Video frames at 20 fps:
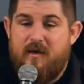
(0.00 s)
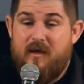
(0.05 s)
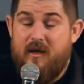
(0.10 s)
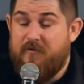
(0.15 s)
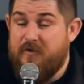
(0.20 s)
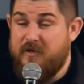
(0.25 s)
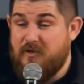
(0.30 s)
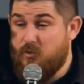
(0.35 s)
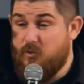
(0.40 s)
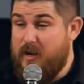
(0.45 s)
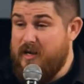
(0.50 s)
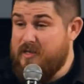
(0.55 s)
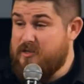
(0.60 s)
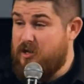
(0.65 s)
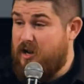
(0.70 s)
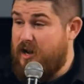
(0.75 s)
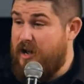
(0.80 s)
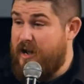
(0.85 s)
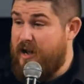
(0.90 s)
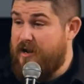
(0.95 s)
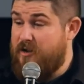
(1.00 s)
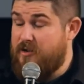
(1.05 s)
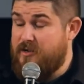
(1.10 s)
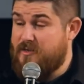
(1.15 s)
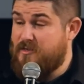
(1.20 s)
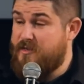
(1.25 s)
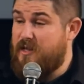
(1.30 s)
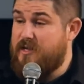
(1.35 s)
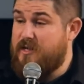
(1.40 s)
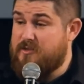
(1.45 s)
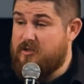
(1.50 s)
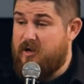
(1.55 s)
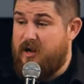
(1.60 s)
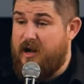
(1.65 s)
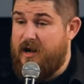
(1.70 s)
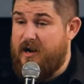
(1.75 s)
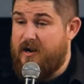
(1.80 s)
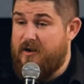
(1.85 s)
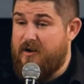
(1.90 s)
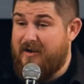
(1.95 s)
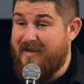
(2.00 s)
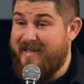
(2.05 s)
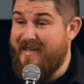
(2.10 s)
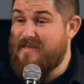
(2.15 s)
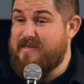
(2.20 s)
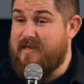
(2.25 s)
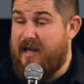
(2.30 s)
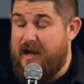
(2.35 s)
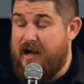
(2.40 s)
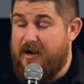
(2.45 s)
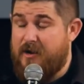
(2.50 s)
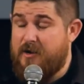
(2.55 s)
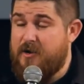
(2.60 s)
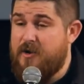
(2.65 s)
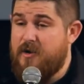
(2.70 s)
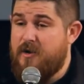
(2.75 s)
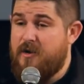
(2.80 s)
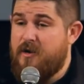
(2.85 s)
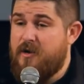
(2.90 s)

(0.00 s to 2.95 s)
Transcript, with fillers: If His ways are higher and His thoughts are higher and He's higher,